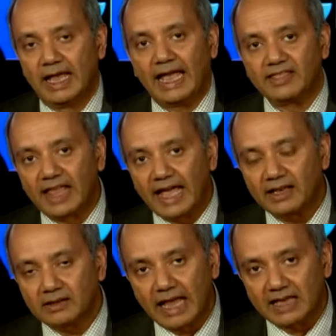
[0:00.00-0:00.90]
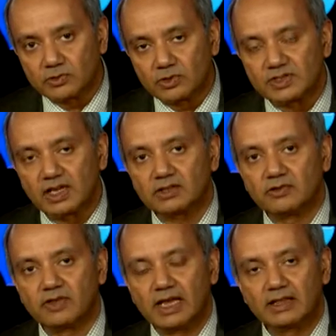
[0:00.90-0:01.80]
and that, as a result
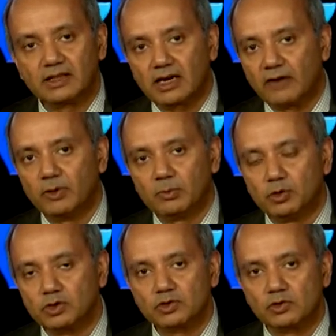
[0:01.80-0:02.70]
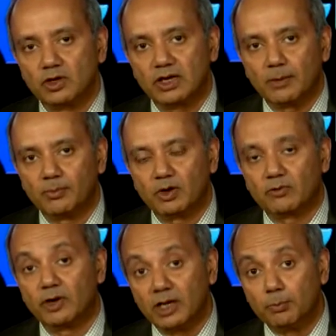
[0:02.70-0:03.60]
of that, the government pushed through a number
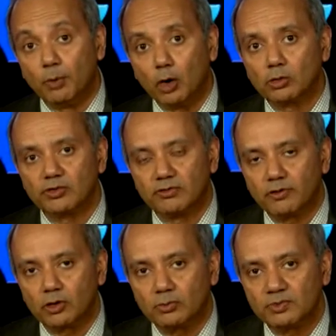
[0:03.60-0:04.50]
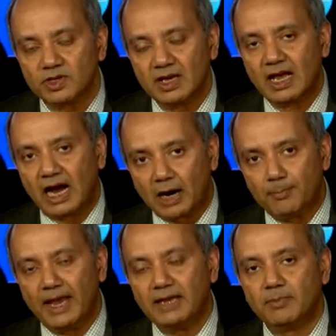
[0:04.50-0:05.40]
of really bold reforms. Our
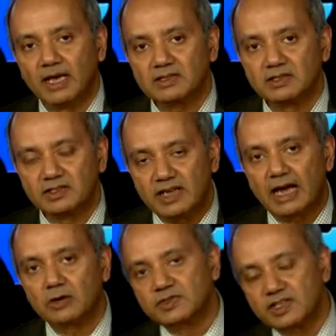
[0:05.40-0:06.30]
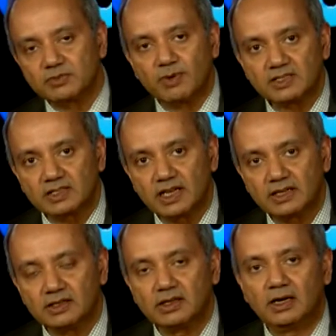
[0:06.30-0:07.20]
main message now, 6 months
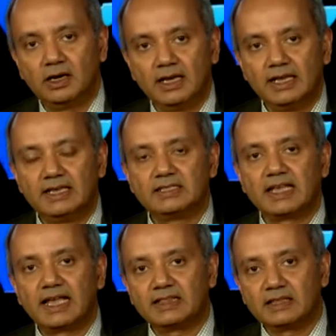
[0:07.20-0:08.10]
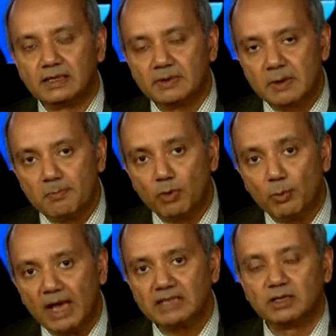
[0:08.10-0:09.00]
later, is that the
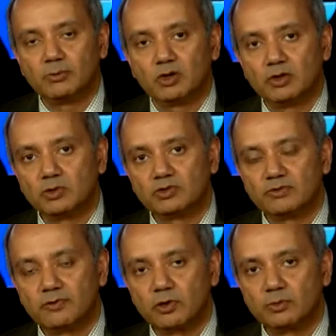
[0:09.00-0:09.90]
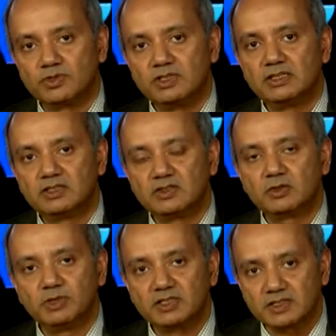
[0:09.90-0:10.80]
momentum on those reforms needs
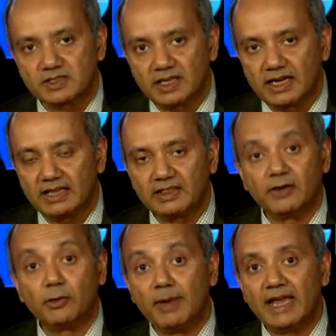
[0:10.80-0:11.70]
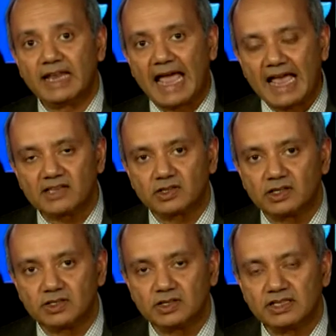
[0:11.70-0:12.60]
to be sustained. They remain as
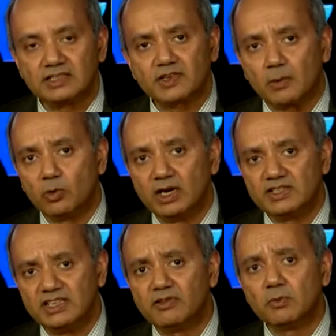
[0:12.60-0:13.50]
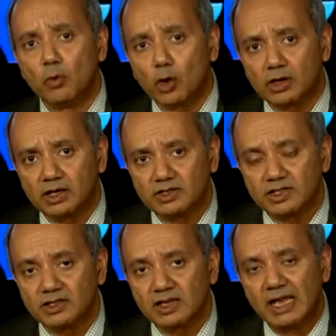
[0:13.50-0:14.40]
urgent, in some ways even more
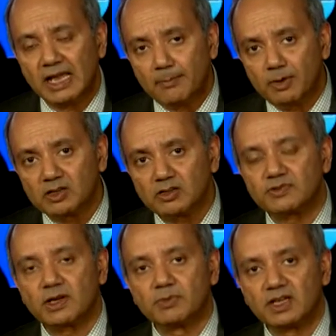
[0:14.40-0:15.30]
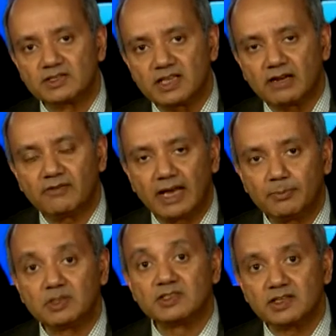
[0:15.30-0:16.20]
urgent, because of some things that have
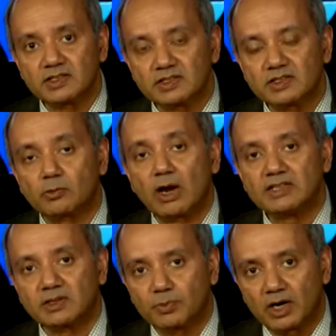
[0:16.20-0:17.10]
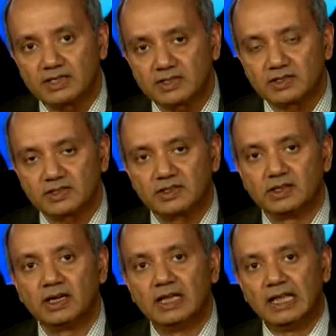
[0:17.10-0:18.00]
happened, such as the rising prices,
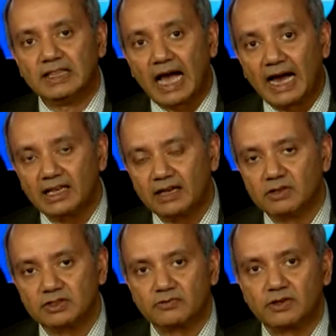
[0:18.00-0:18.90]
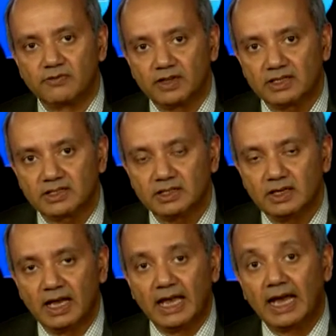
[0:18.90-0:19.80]
the high levels of inflation,
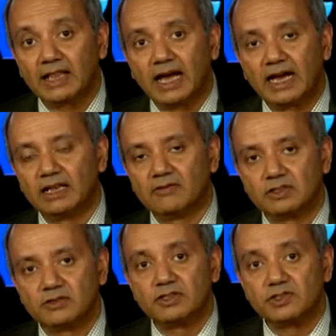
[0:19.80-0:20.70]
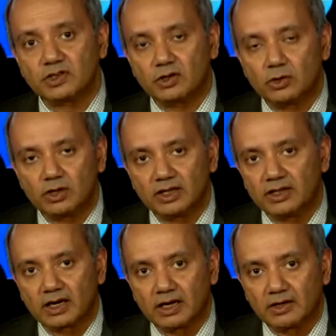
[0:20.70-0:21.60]
and the high levels of insecurity in
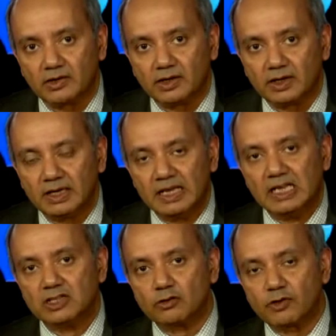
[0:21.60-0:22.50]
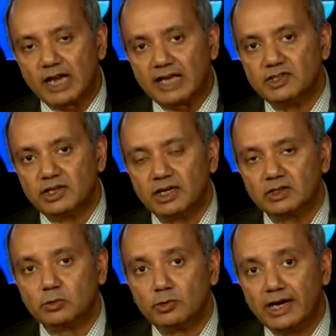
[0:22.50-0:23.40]
the country. So for Nigeria
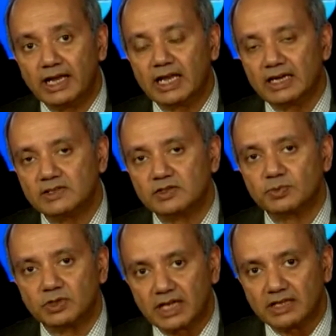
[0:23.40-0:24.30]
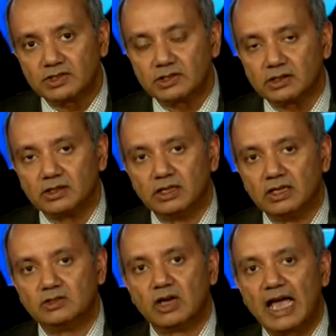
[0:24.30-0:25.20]
to realize its potential,
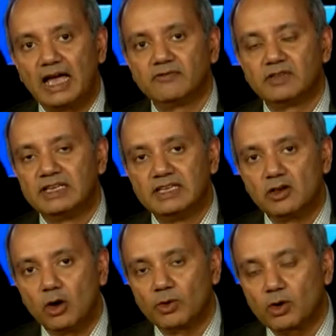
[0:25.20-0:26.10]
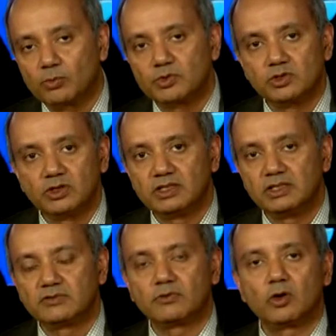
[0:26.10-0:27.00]
to have the economic
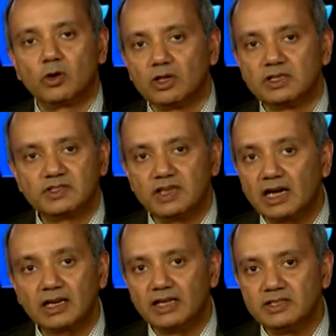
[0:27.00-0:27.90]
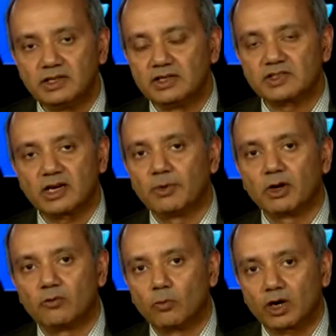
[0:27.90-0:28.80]
opportunities for all its young Nigerians
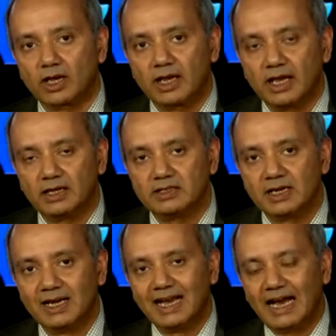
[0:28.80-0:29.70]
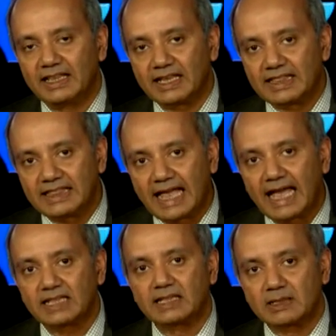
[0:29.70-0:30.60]
coming of working age, I think
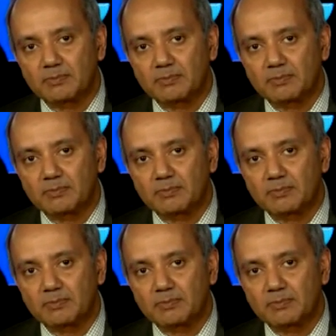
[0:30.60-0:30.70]
that